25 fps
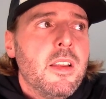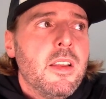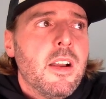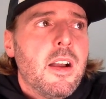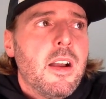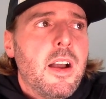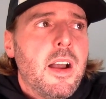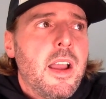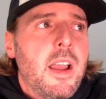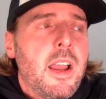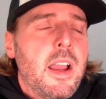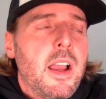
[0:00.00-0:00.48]

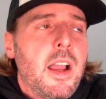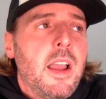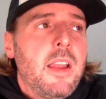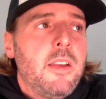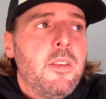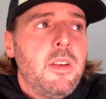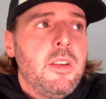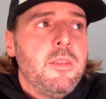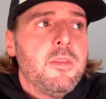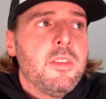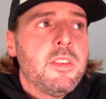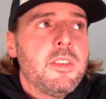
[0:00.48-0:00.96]
I
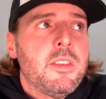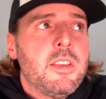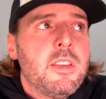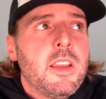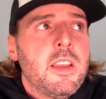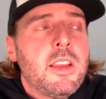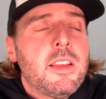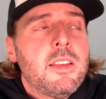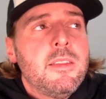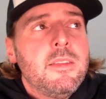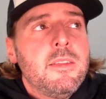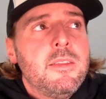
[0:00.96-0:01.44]
don't even
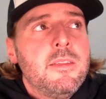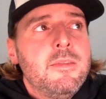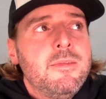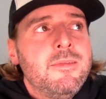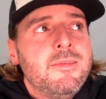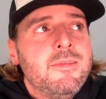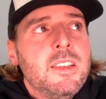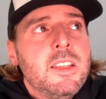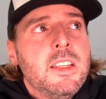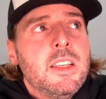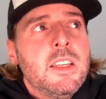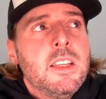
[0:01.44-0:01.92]
think,
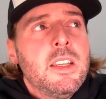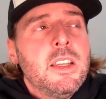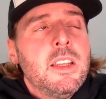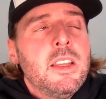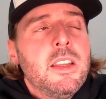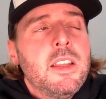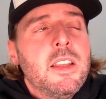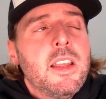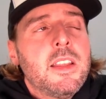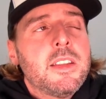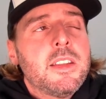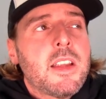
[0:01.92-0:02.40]

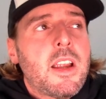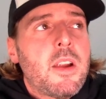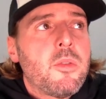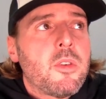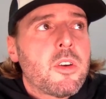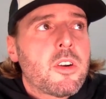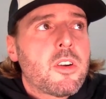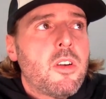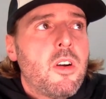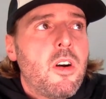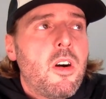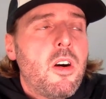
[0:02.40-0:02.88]
as I
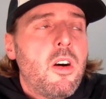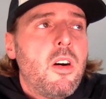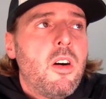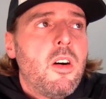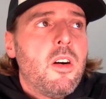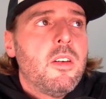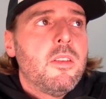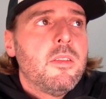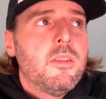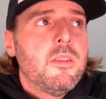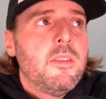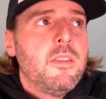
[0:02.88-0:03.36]

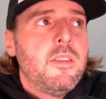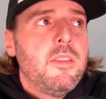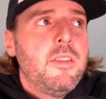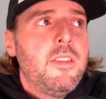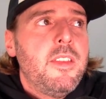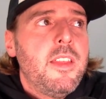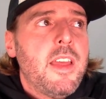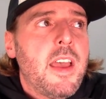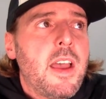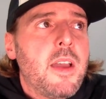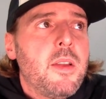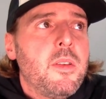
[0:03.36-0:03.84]
recall,
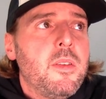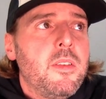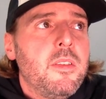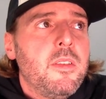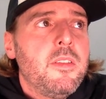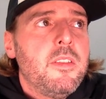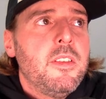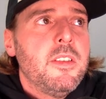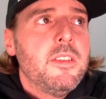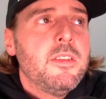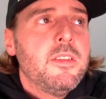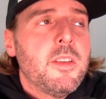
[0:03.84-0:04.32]
that
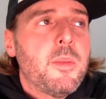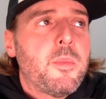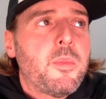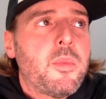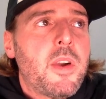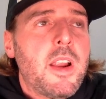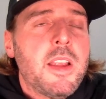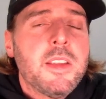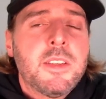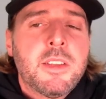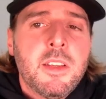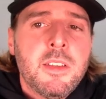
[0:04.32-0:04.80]
the
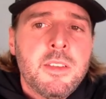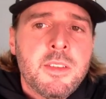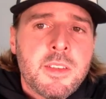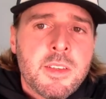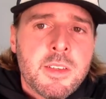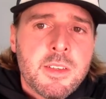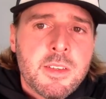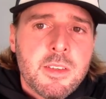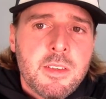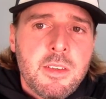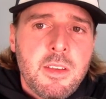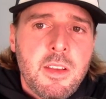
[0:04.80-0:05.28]

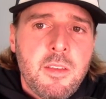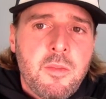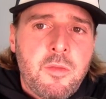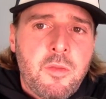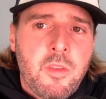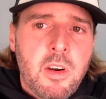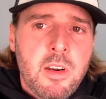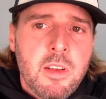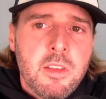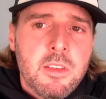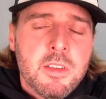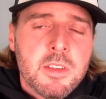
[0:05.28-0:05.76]
presence in
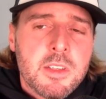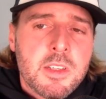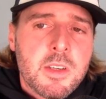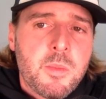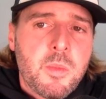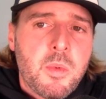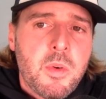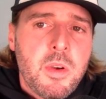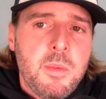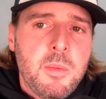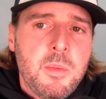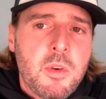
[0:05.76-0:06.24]
front of the
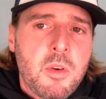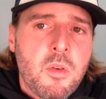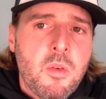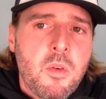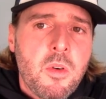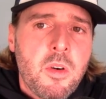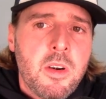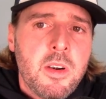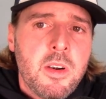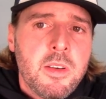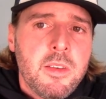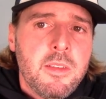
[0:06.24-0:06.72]
Supreme
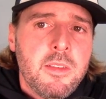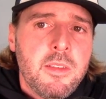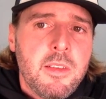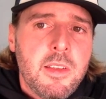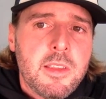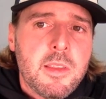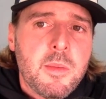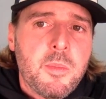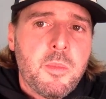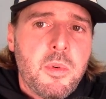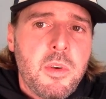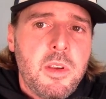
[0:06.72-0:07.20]
Court at
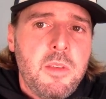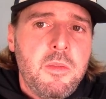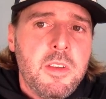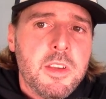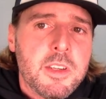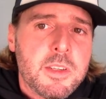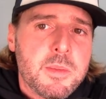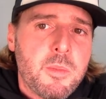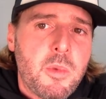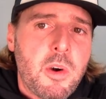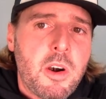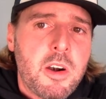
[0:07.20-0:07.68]
the
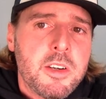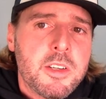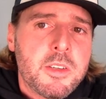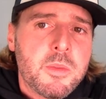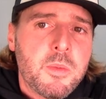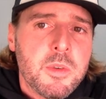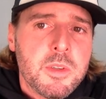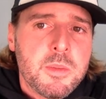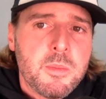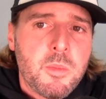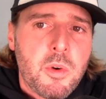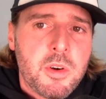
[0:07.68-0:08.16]
previous march
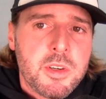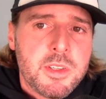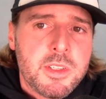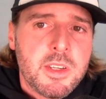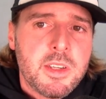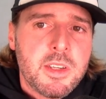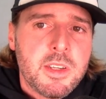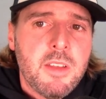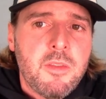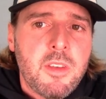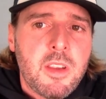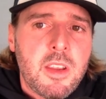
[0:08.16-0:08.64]
was more
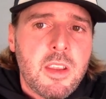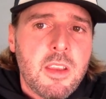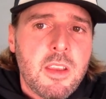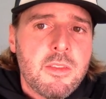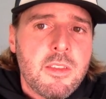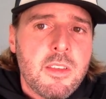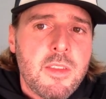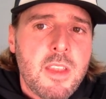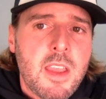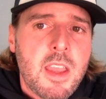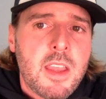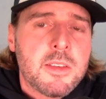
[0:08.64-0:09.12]
significant
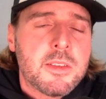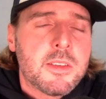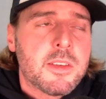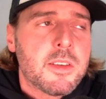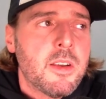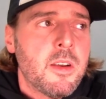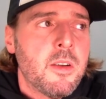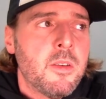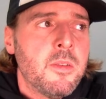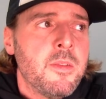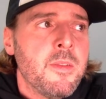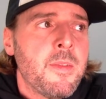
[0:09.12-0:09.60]
than that.
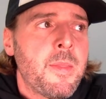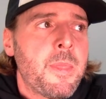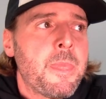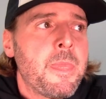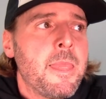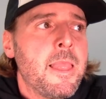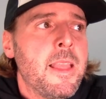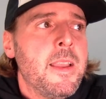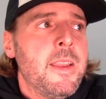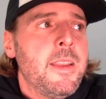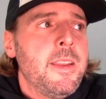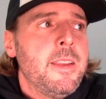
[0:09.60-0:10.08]
So,
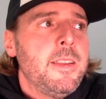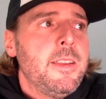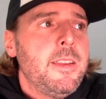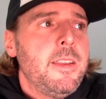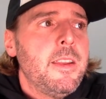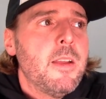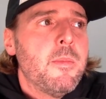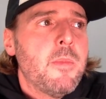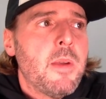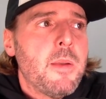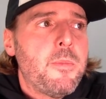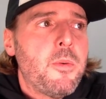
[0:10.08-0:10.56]

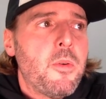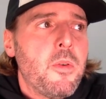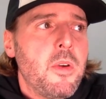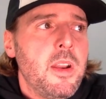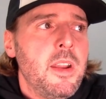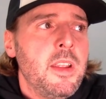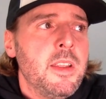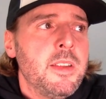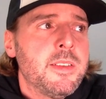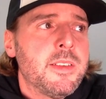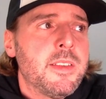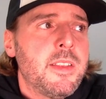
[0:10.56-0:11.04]
my point
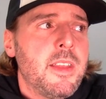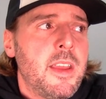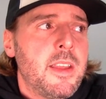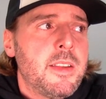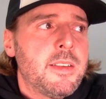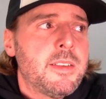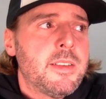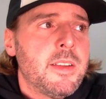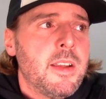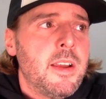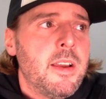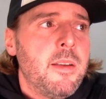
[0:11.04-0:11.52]
is
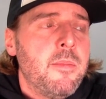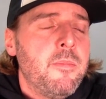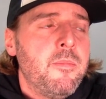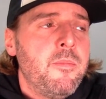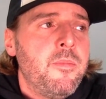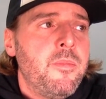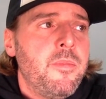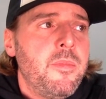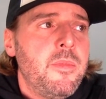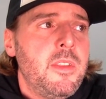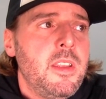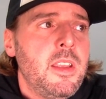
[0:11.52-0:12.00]
that
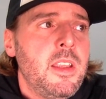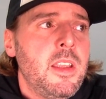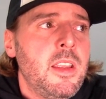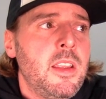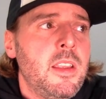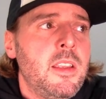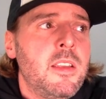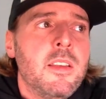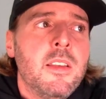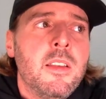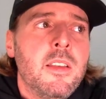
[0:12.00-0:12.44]
the